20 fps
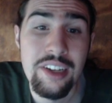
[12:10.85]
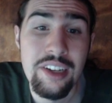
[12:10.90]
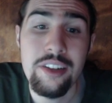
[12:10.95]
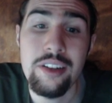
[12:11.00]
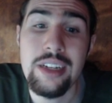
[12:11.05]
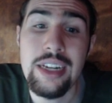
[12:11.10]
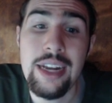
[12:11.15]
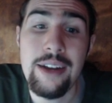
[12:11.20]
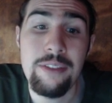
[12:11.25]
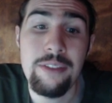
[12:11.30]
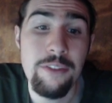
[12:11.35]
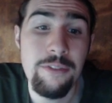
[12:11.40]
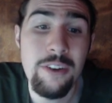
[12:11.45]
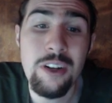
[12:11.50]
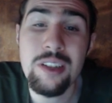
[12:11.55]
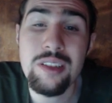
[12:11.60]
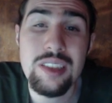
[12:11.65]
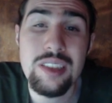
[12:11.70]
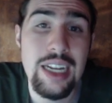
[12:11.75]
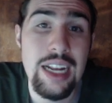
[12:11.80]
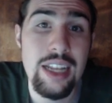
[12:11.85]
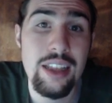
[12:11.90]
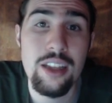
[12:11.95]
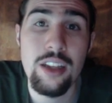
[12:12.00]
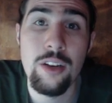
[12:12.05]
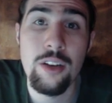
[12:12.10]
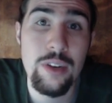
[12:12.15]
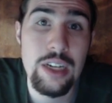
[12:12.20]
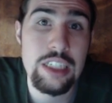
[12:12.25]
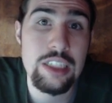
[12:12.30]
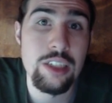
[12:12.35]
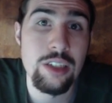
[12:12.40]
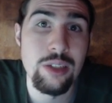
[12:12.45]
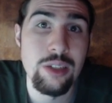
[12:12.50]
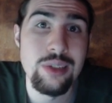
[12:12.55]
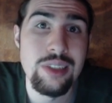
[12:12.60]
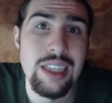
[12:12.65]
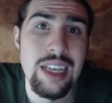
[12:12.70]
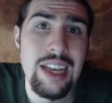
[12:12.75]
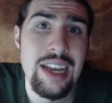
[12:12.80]
you have the first gen, the
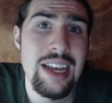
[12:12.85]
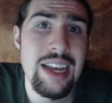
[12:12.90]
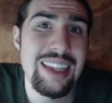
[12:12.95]
originals,